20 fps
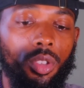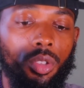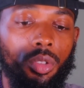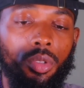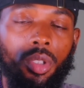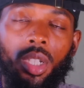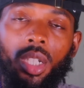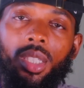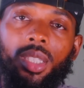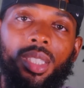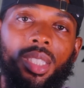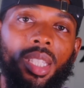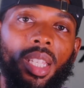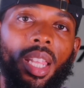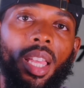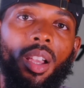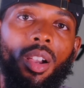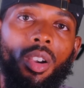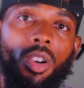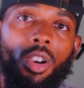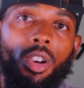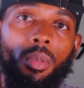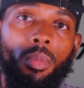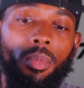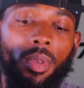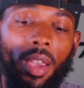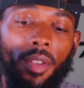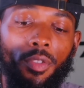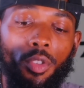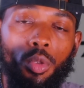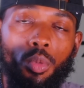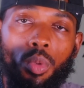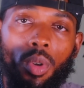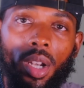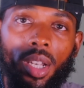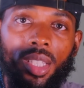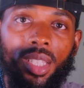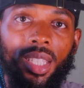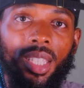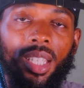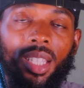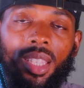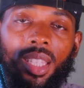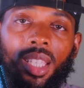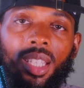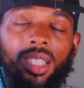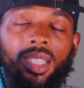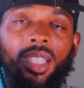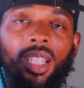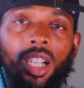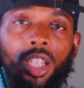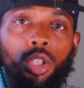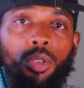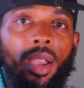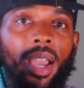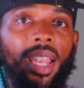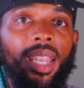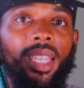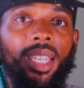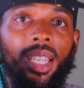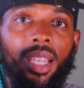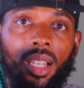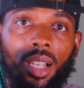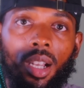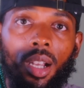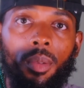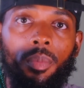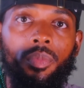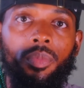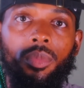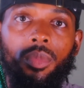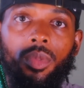You couldn't sit at home. If you wanted to get things done, you had to get up.